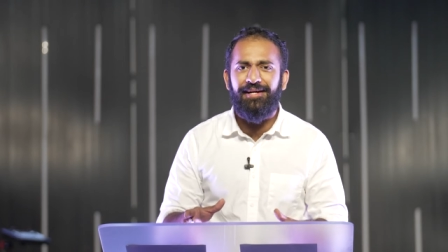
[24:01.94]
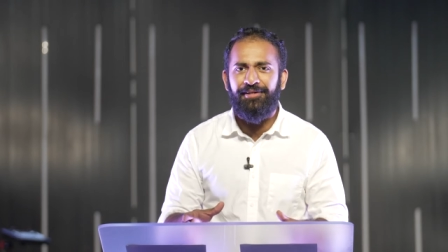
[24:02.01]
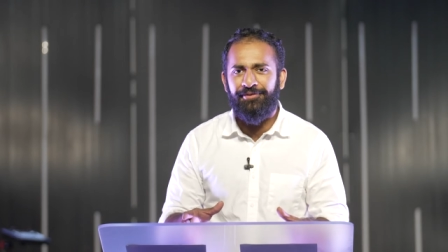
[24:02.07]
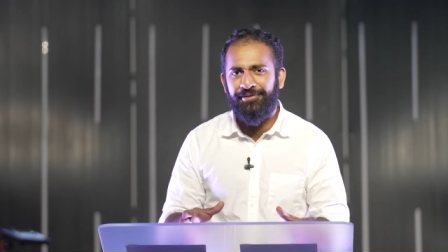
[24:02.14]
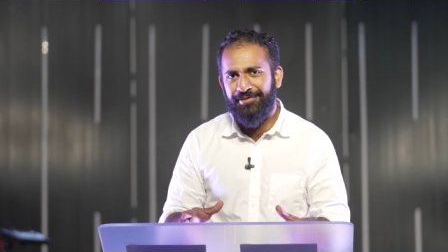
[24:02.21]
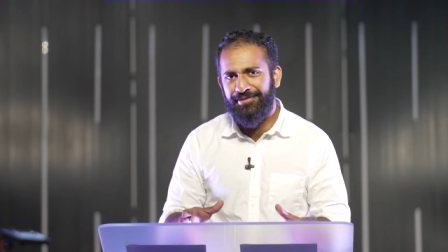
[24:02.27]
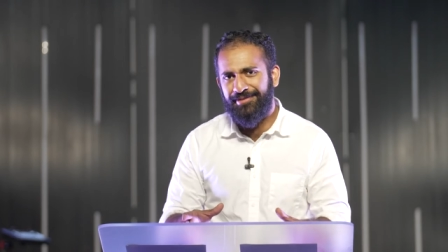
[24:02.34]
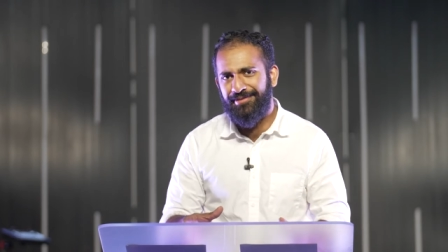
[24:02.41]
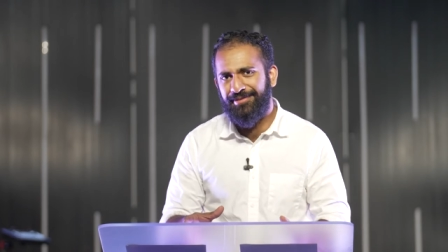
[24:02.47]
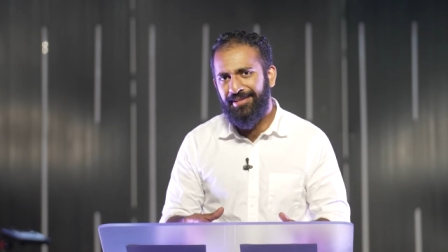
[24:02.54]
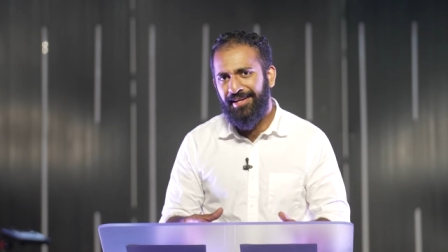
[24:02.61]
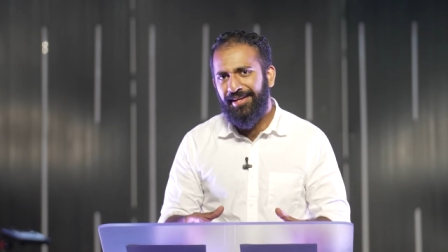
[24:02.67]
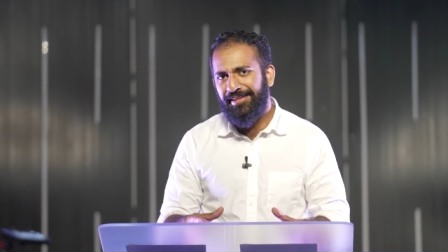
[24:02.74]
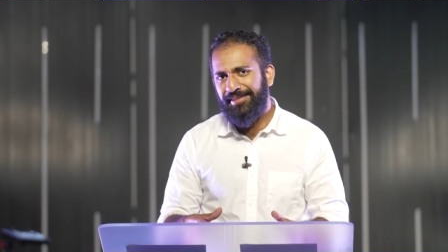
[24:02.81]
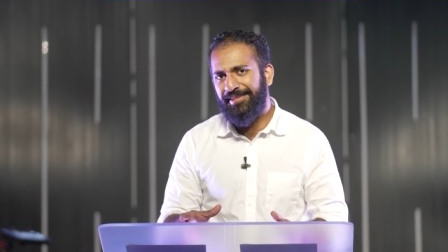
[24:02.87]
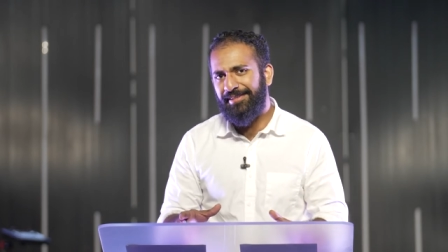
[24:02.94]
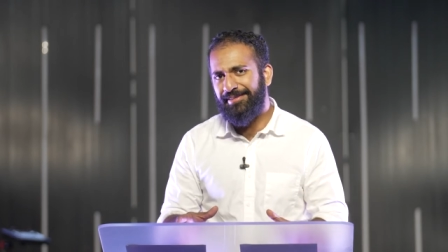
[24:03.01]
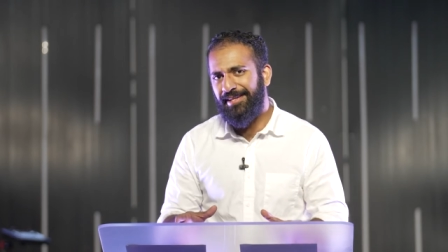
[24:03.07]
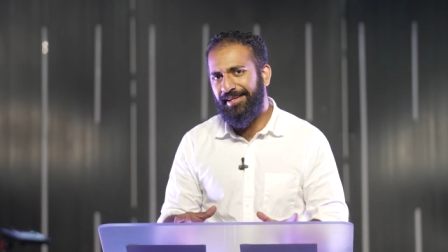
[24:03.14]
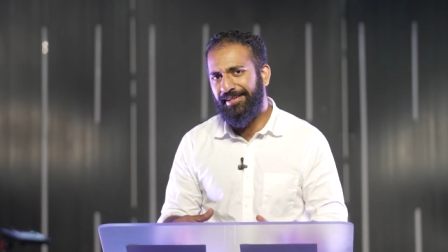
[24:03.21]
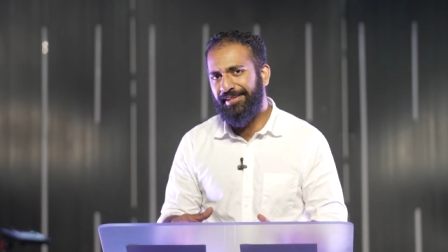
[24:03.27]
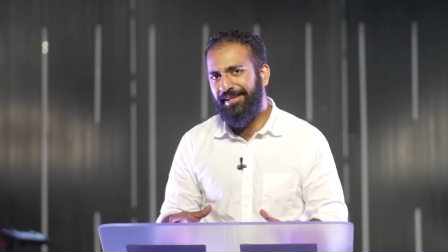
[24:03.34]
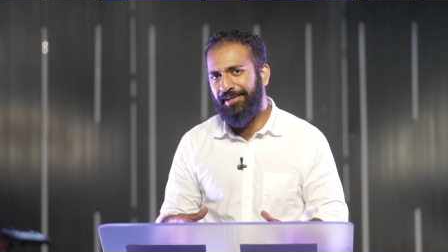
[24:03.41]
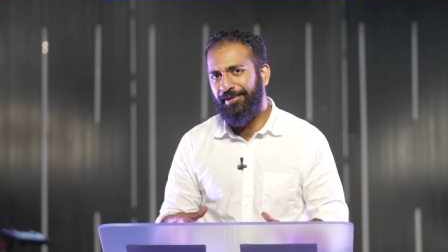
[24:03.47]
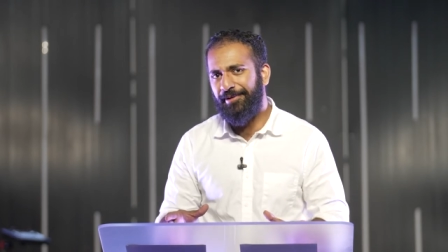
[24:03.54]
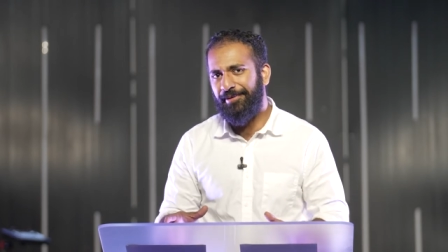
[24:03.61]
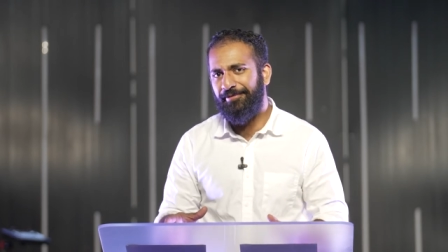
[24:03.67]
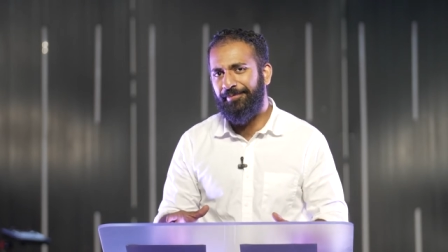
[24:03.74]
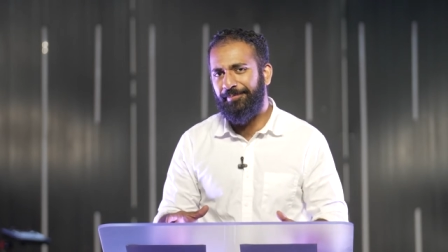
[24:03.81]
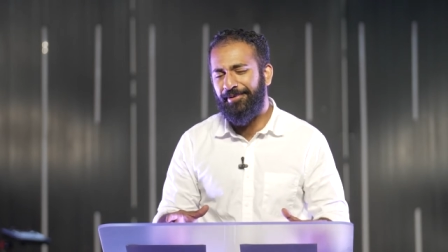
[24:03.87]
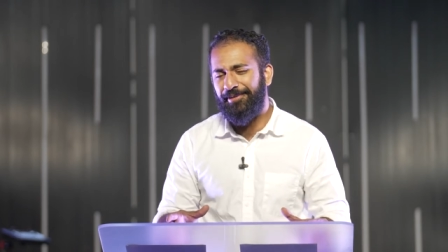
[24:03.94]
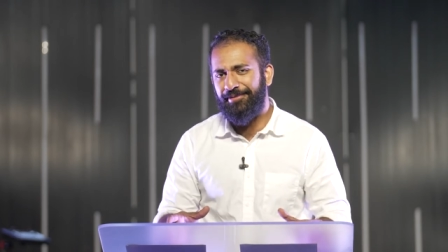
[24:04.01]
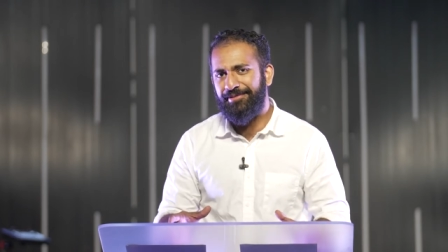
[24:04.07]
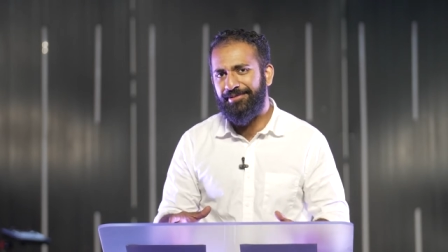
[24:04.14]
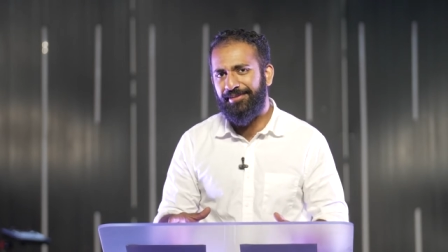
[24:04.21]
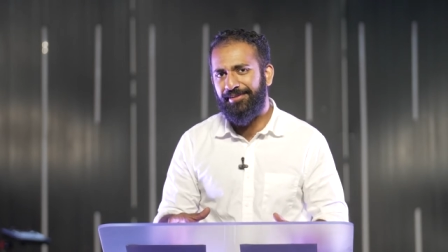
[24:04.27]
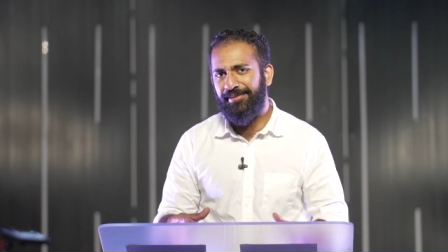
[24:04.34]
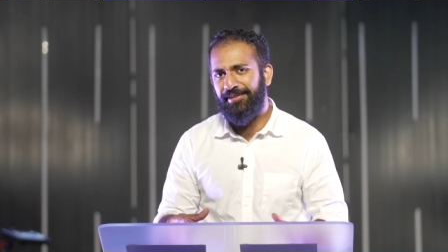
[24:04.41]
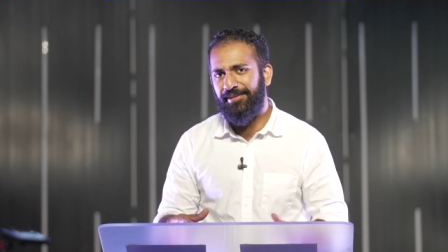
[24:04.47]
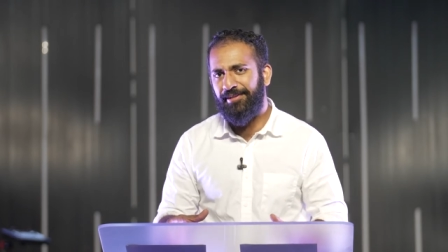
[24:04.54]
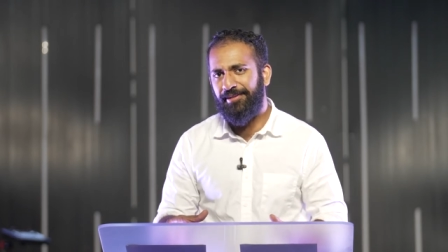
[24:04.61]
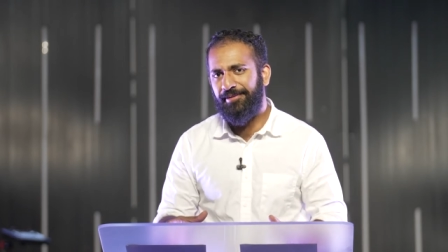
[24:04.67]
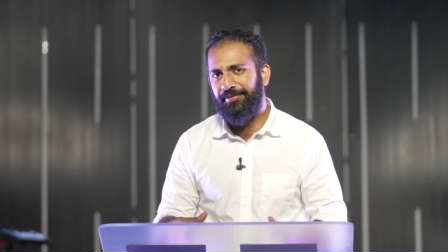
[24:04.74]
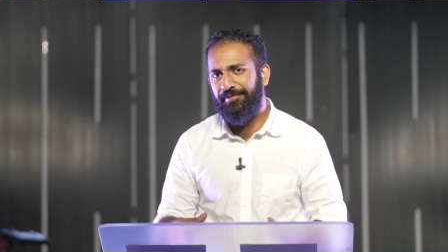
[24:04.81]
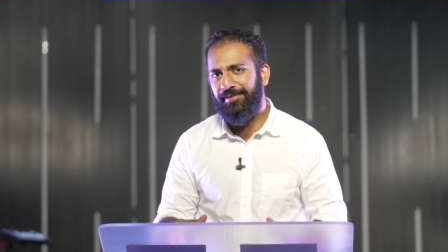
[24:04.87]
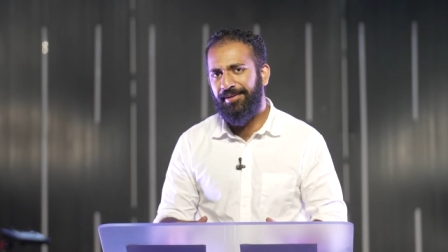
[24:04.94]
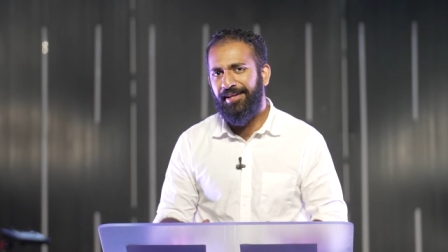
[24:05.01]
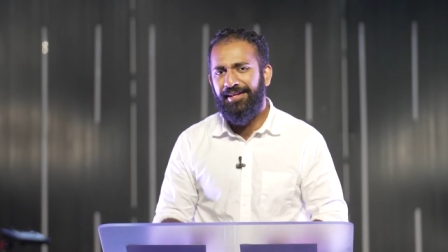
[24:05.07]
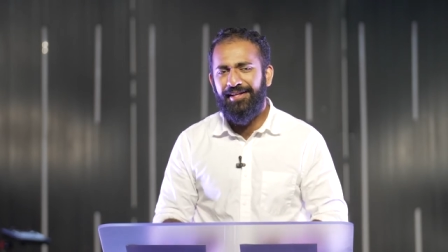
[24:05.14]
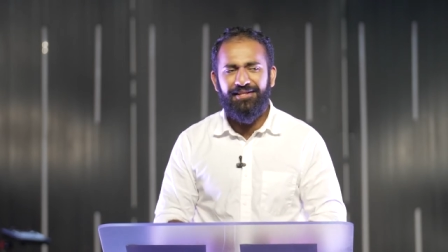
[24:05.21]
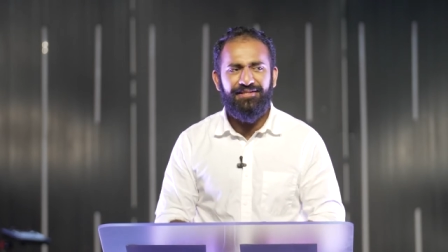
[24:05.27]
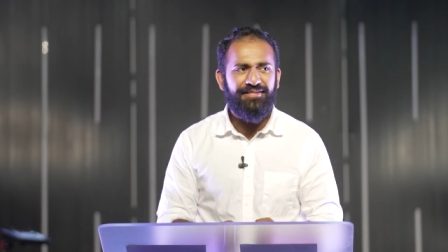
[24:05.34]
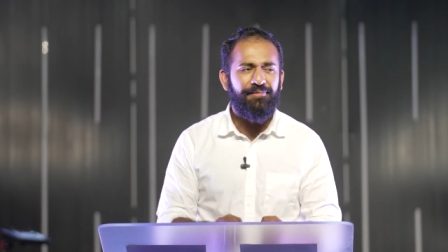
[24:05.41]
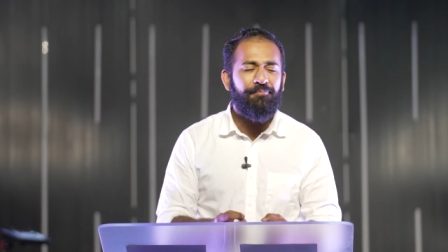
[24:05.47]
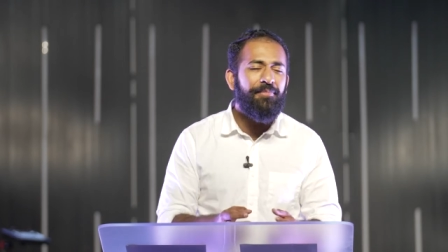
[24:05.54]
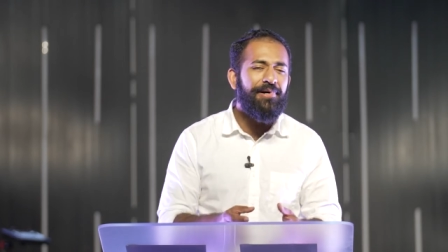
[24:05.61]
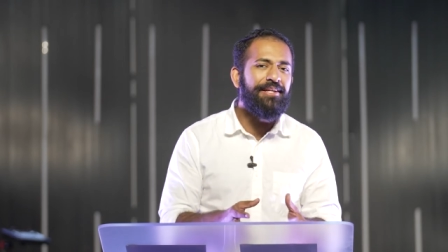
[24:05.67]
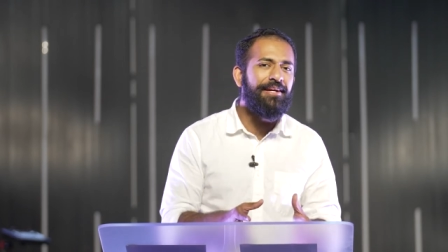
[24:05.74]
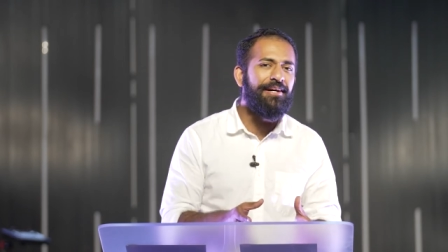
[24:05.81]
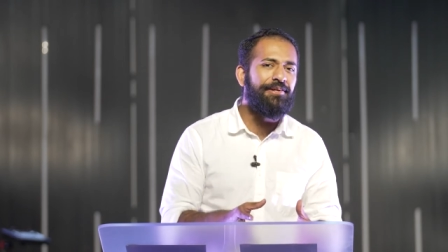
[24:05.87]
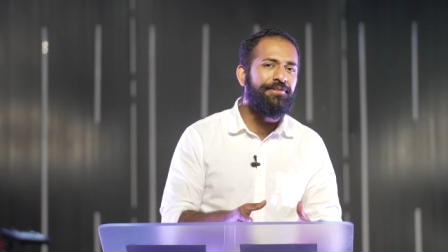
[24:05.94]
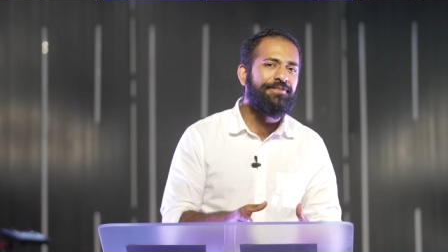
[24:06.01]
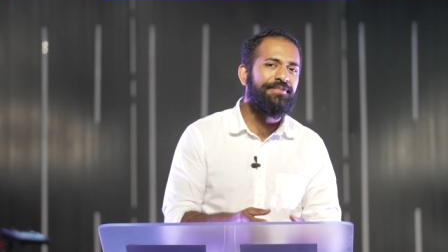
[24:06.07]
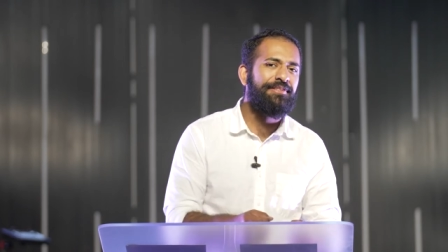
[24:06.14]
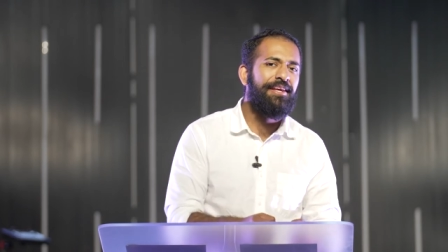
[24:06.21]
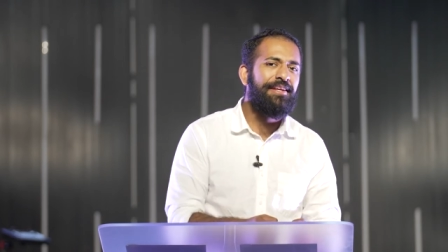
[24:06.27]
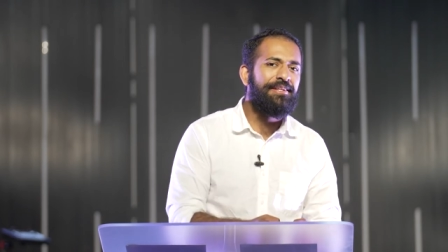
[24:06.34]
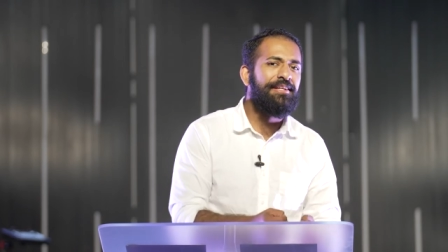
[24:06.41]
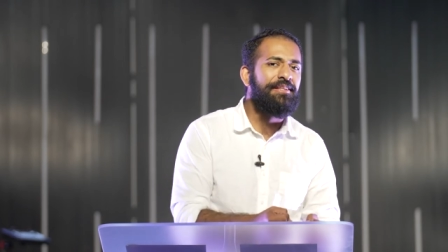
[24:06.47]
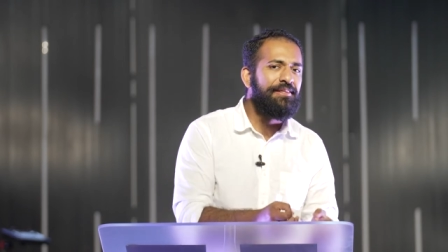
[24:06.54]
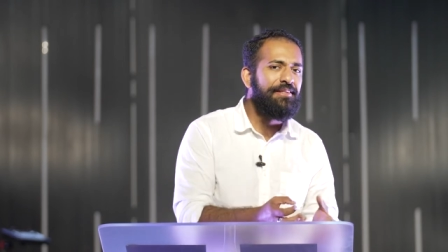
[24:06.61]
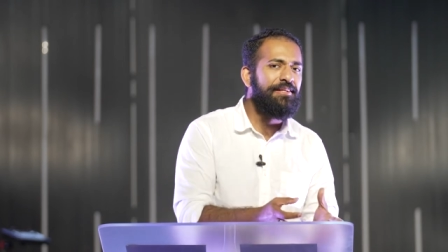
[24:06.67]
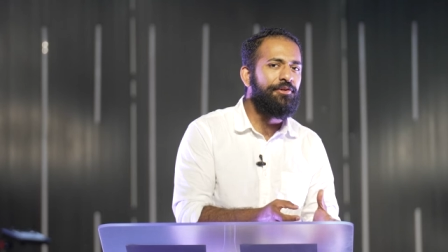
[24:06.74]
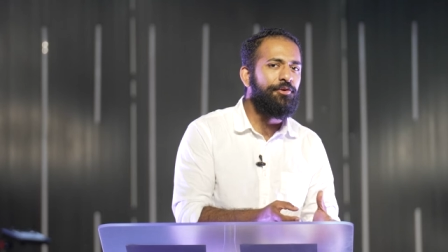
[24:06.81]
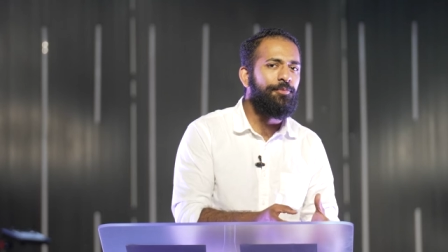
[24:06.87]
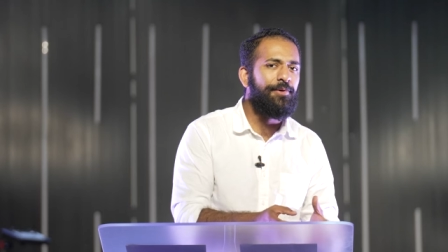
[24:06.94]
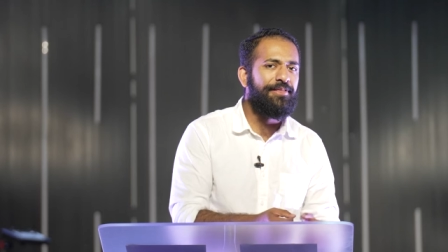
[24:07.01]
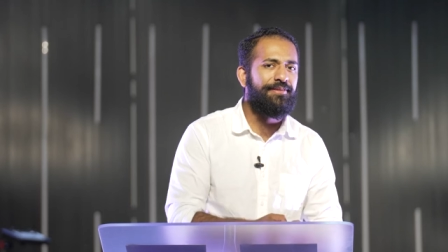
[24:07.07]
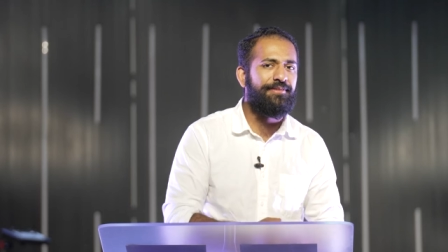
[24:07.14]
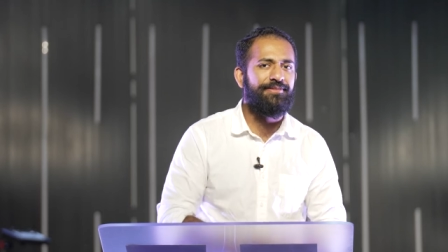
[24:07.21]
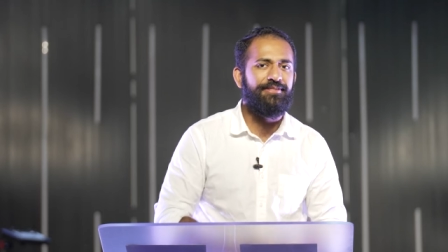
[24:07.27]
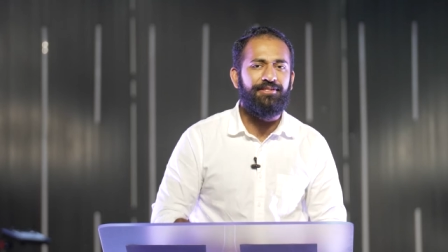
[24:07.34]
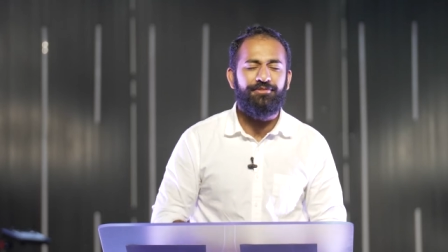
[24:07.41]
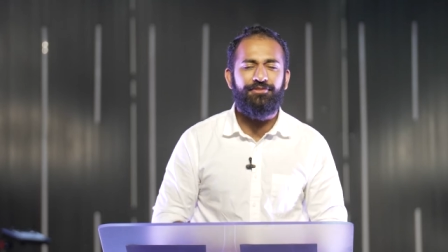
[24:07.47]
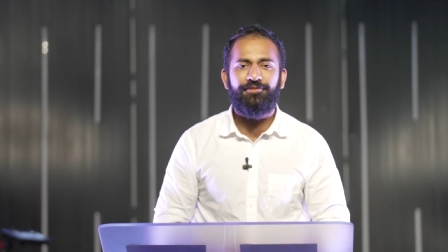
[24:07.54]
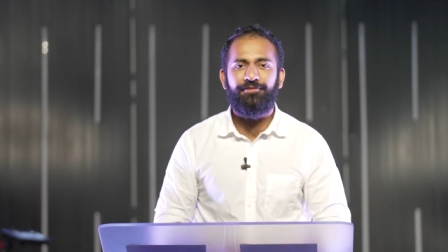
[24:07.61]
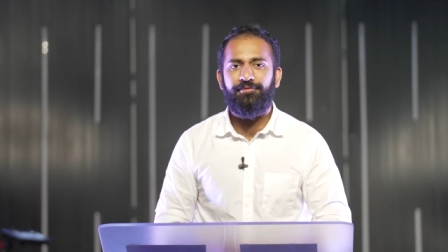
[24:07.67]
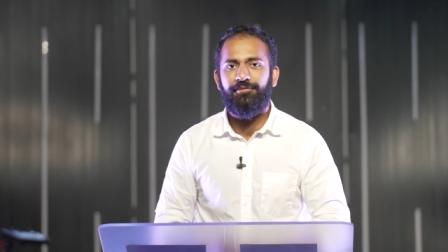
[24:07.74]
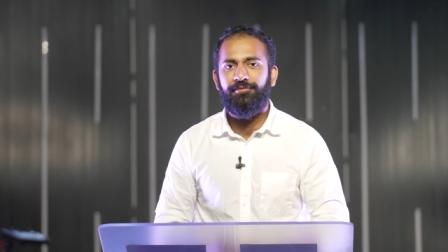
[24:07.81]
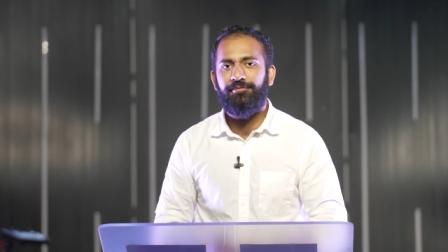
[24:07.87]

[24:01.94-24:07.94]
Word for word: else can take care of a person, that somebody else can deal with this issue.